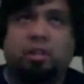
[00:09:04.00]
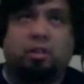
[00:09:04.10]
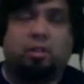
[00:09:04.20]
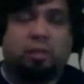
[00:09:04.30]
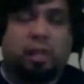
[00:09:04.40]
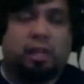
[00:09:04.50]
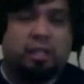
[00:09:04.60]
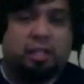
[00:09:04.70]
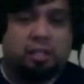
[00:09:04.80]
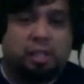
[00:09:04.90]
Like I think
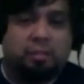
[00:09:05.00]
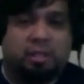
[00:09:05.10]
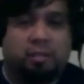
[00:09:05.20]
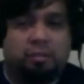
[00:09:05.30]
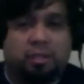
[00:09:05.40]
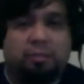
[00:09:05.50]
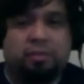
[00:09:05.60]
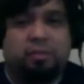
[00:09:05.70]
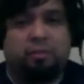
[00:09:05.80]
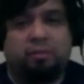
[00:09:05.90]
James said, it was an episode of
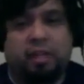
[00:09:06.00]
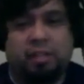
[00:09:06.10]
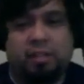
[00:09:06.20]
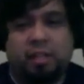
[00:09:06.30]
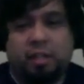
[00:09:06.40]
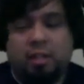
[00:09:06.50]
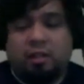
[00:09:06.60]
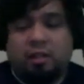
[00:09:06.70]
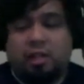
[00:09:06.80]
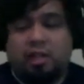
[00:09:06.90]
Oz
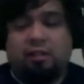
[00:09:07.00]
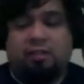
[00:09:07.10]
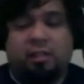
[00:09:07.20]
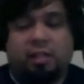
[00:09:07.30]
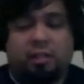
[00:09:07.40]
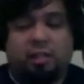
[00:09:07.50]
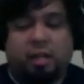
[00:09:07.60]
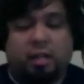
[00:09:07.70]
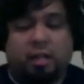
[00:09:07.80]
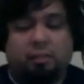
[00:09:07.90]
kind of thing,
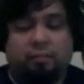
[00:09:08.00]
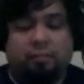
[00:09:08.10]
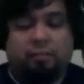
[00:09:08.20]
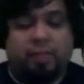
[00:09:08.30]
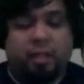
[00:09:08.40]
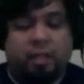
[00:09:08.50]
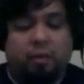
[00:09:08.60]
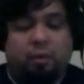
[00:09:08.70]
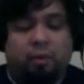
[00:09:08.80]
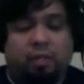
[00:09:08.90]
where we're
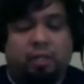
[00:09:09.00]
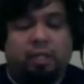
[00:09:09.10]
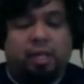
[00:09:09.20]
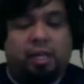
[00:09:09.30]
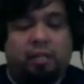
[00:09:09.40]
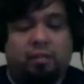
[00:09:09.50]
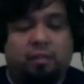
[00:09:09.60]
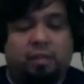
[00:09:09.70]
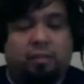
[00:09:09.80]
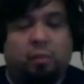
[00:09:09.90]
getting kind of
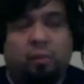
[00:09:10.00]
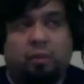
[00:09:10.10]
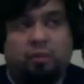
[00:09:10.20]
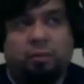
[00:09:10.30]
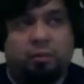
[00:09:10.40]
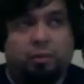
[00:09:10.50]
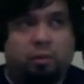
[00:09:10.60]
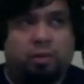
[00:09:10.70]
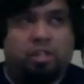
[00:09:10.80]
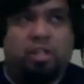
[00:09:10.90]
we're
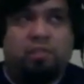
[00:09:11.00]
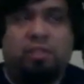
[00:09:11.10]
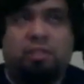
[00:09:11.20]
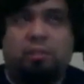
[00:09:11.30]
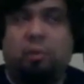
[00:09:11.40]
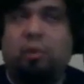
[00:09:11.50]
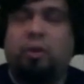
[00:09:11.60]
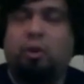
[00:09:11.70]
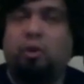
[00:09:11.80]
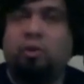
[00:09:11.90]
shifting to more of a
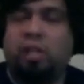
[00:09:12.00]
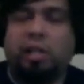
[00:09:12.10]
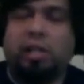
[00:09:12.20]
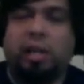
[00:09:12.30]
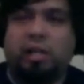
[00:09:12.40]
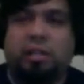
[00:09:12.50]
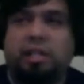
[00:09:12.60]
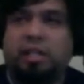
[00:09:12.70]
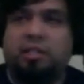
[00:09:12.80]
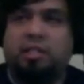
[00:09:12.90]
whodunit kind of thing,
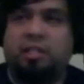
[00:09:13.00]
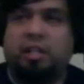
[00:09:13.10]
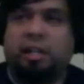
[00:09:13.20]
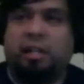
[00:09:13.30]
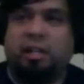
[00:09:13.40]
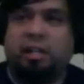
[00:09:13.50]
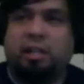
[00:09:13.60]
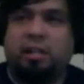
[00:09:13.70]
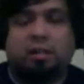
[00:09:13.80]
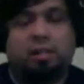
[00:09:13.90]
until like
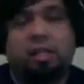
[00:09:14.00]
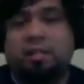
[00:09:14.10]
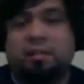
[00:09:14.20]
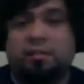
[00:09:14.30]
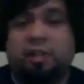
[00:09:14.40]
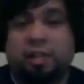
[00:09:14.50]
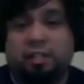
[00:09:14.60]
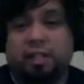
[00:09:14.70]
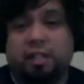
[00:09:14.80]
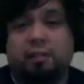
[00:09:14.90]
Nas is fucked
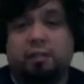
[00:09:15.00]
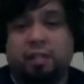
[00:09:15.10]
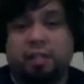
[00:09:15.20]
kind of thing.